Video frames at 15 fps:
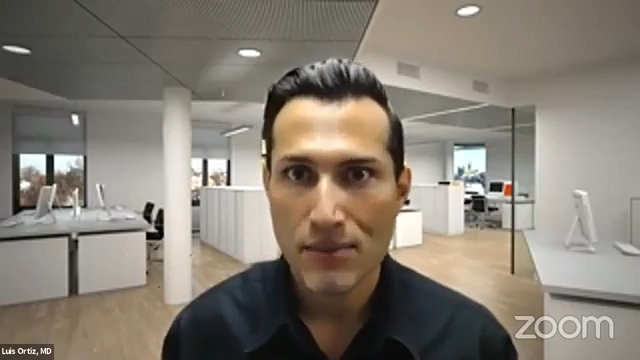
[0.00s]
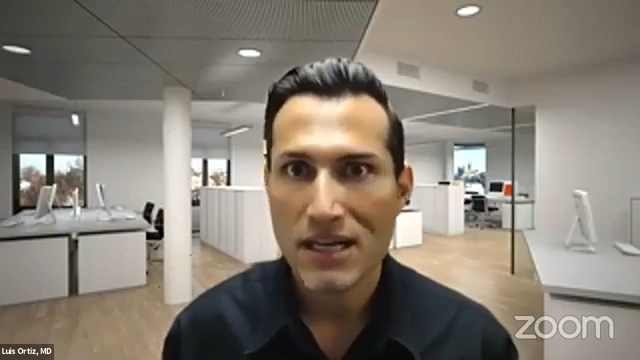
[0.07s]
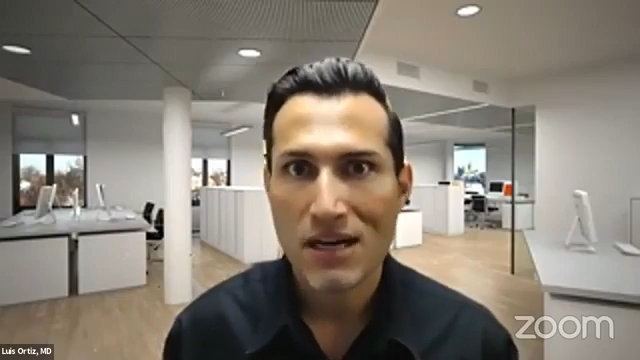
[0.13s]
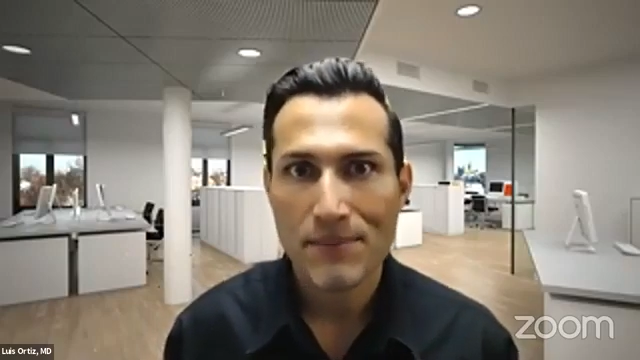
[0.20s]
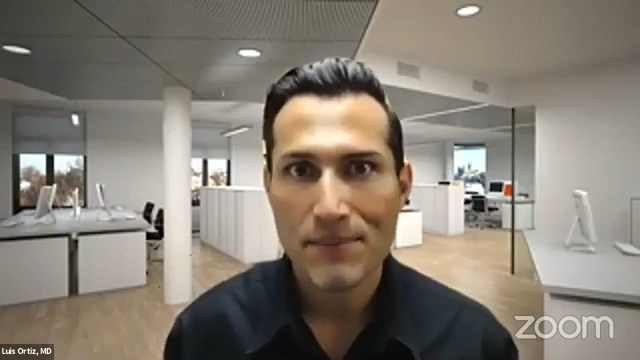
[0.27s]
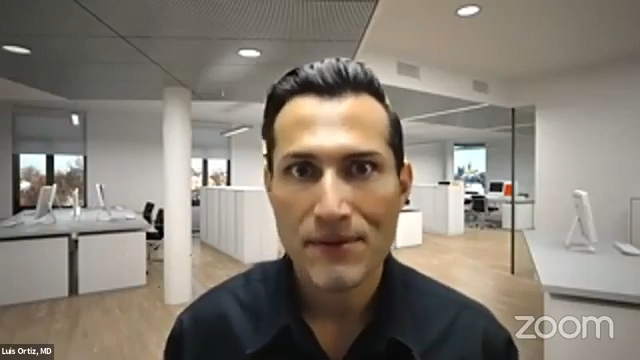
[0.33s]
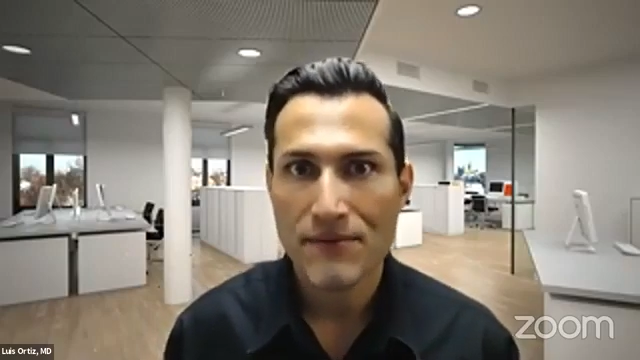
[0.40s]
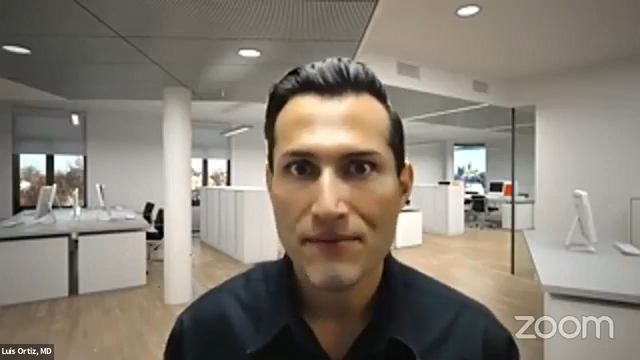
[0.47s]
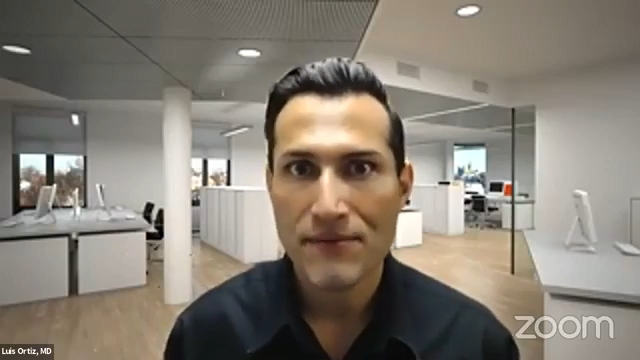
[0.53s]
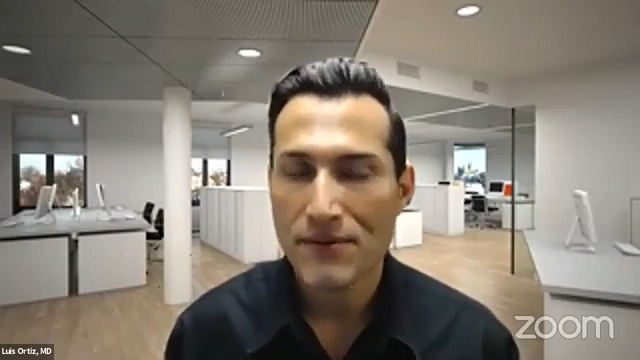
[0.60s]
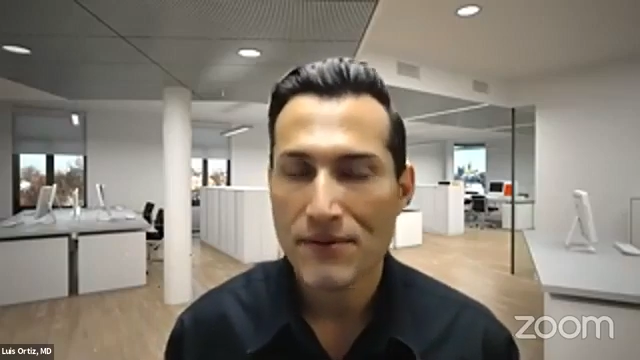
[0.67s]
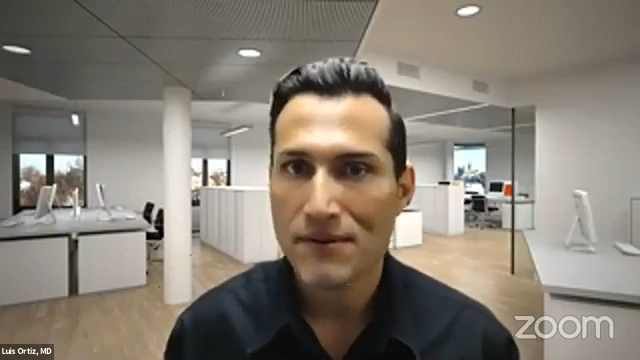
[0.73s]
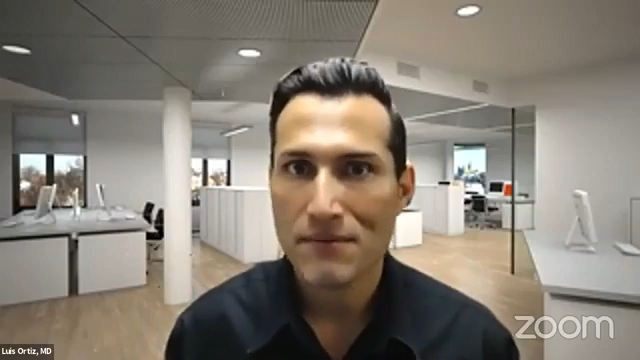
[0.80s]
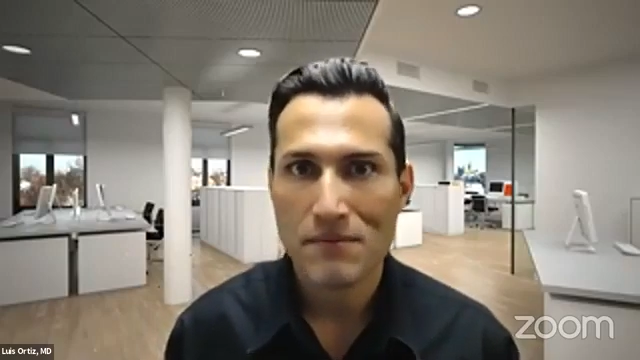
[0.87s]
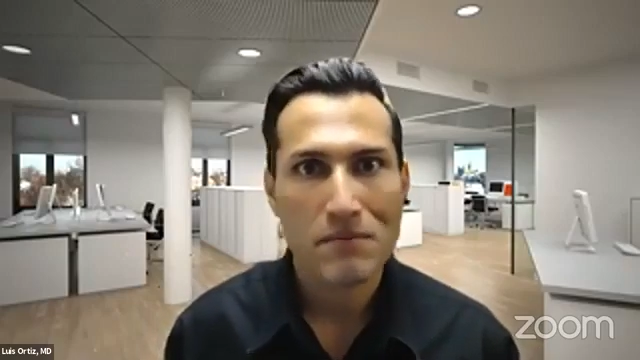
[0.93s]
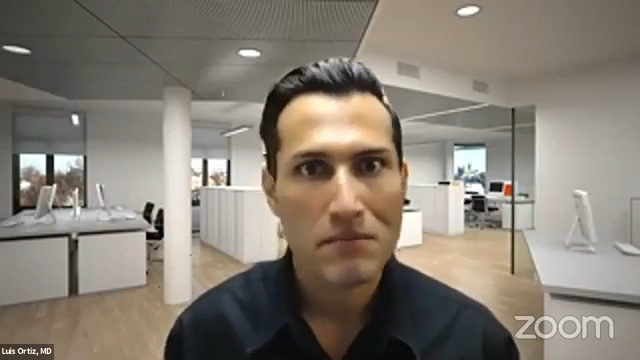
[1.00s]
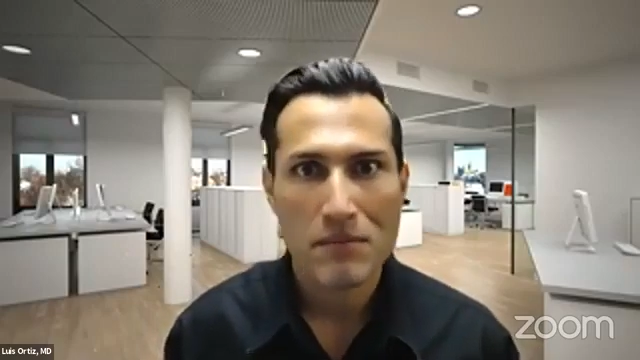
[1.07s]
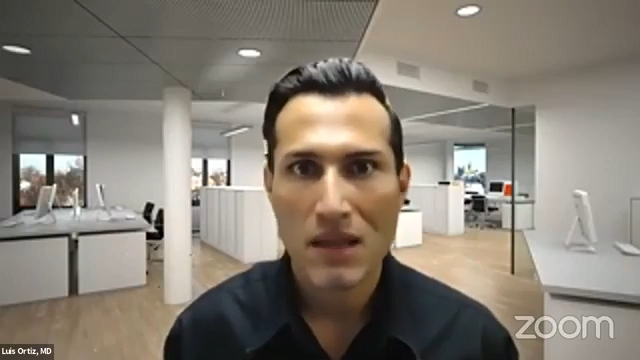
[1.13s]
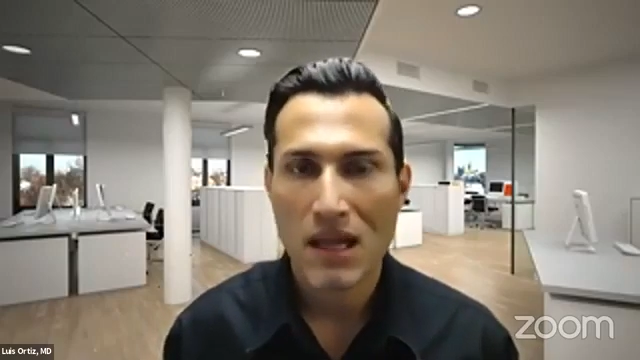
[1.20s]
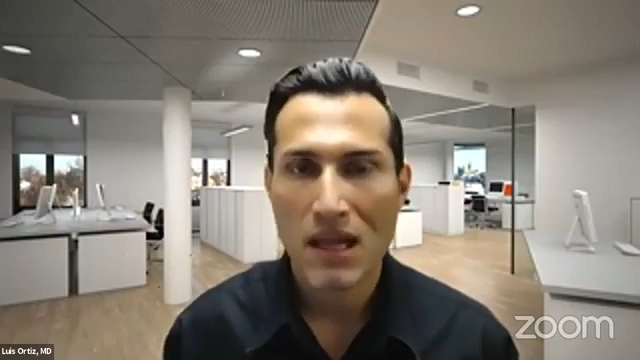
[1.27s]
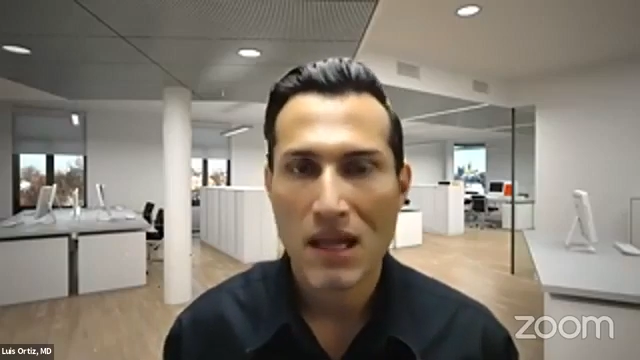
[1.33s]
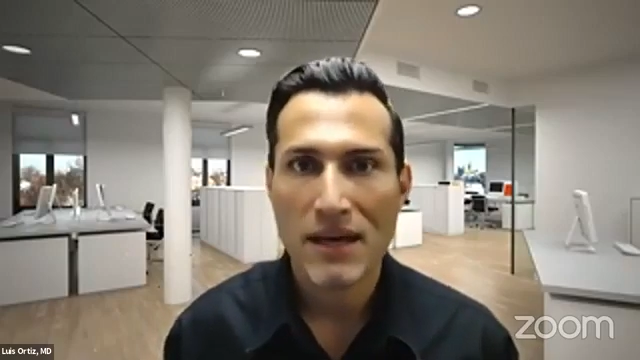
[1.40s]
you feel a lot
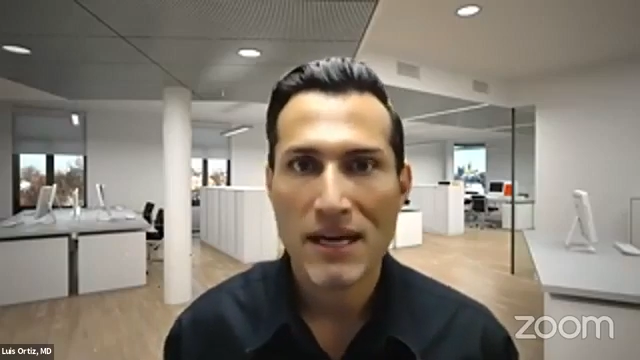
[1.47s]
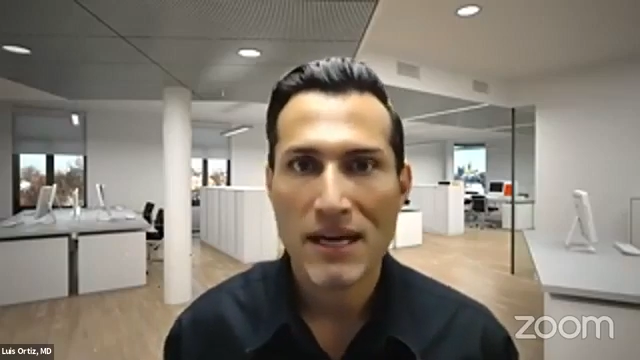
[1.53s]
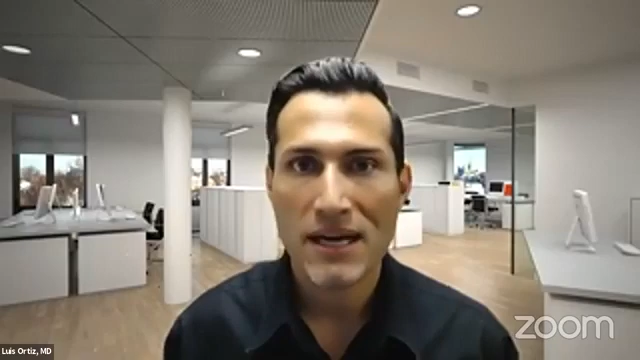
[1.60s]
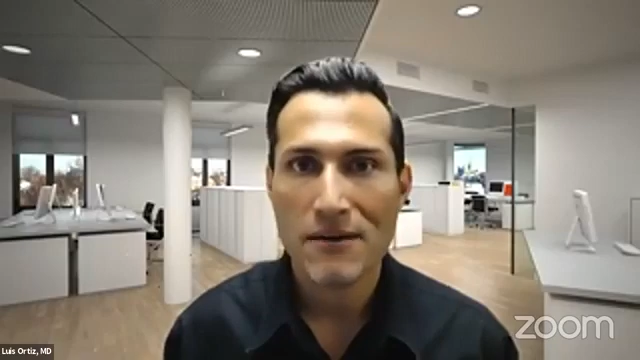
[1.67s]
better.